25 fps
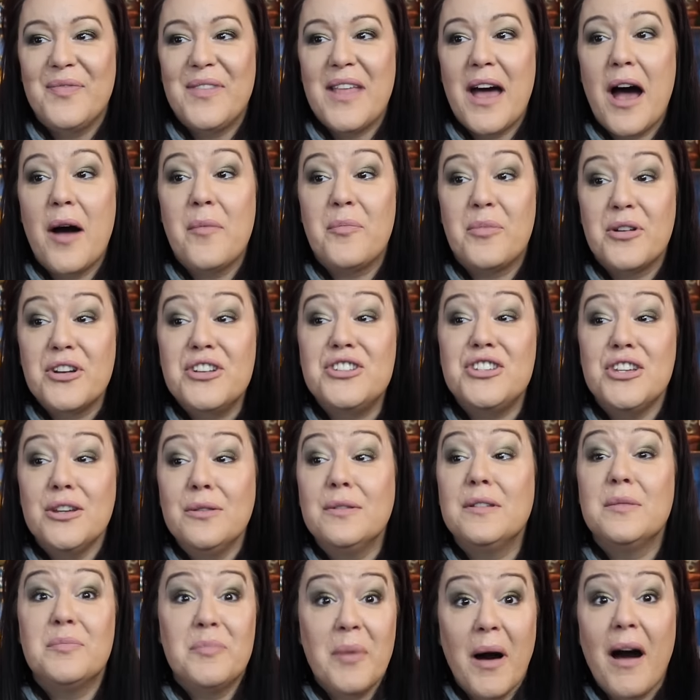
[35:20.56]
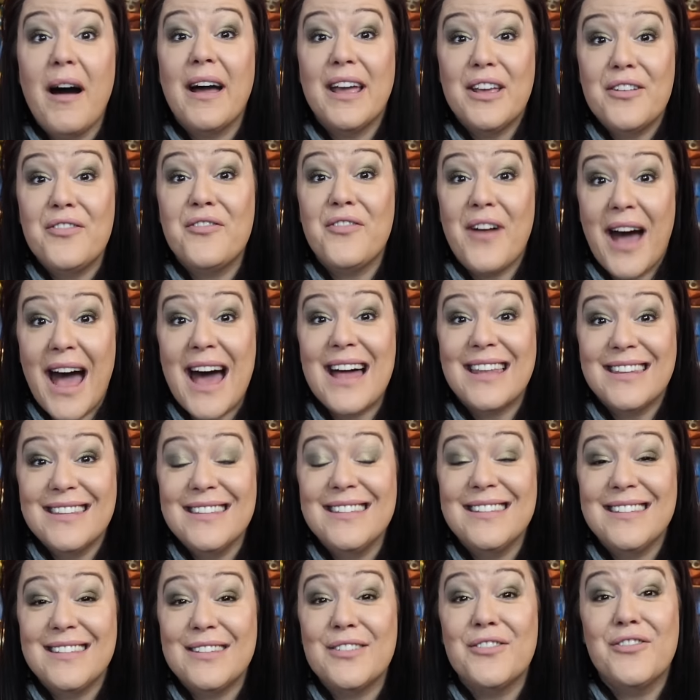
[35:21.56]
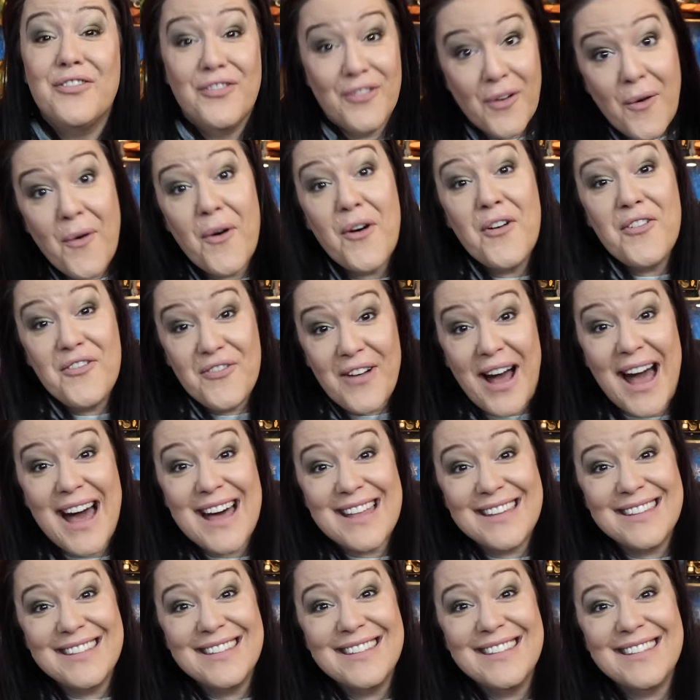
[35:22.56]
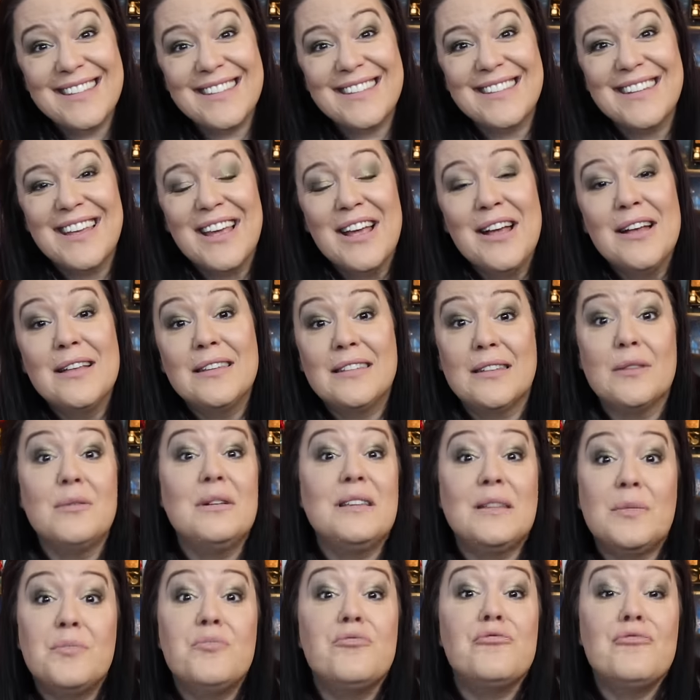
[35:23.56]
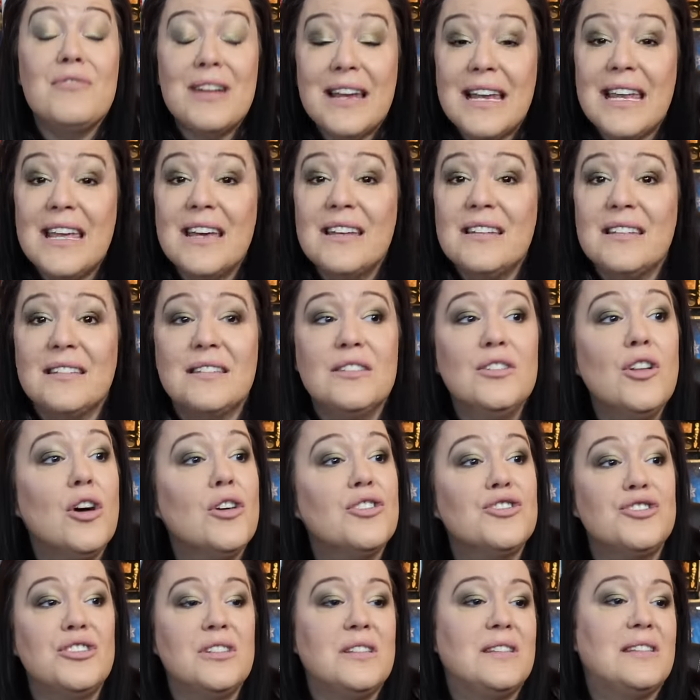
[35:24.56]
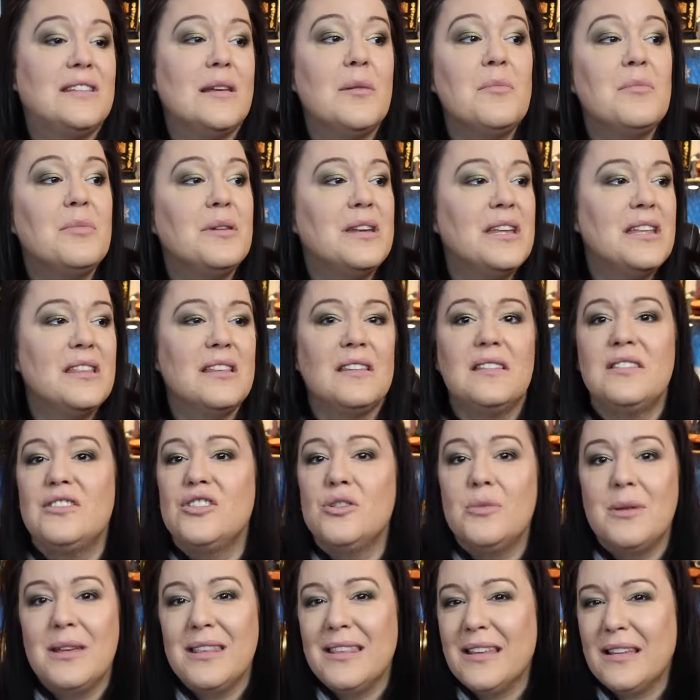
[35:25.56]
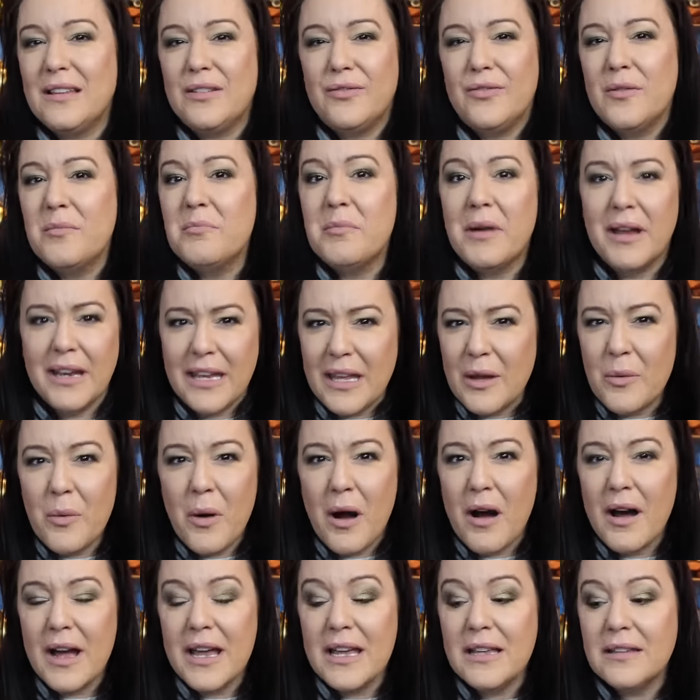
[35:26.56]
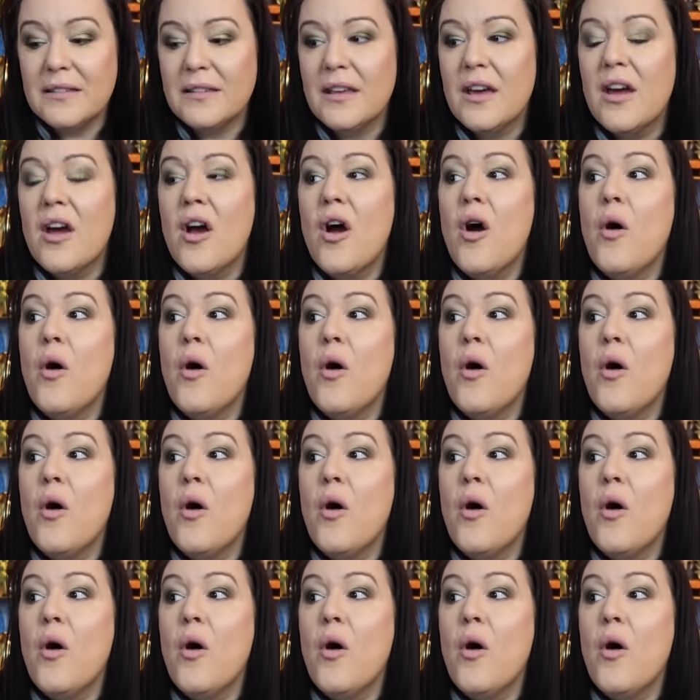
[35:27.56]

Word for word: are produced by fans, for fans. So it's brilliant. It's not just somebody that's doing this for money wise.